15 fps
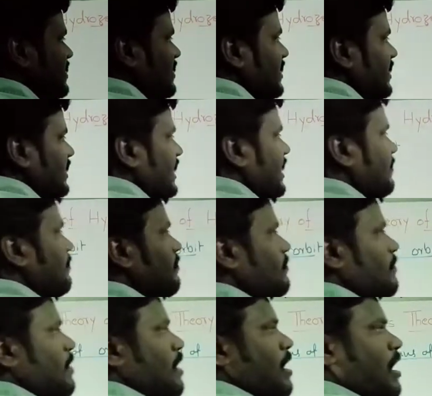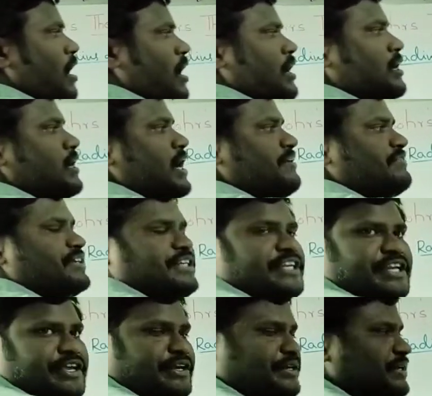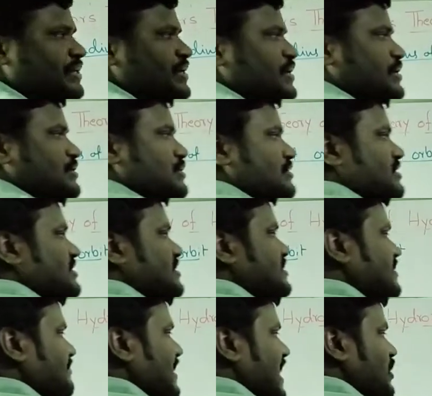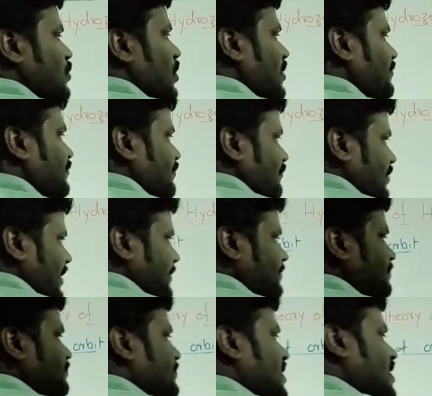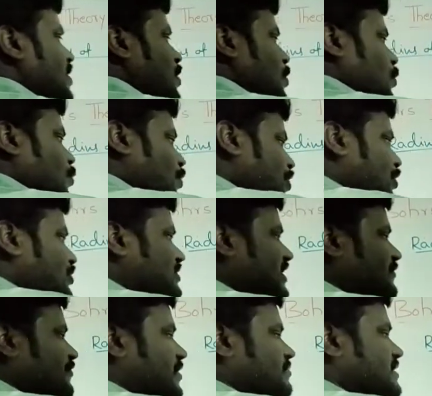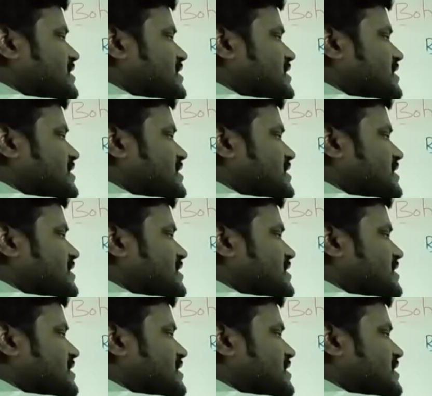mr I've written here. So this is the value of v. We know that from the